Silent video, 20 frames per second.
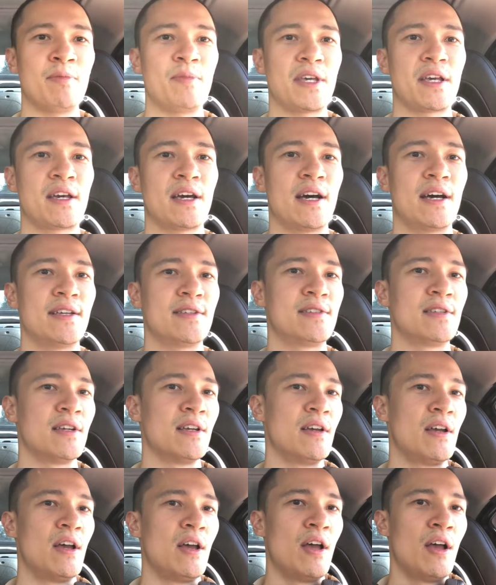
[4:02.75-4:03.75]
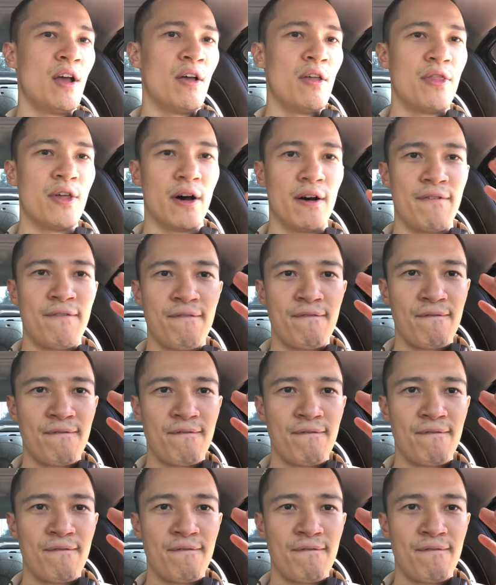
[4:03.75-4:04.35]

because the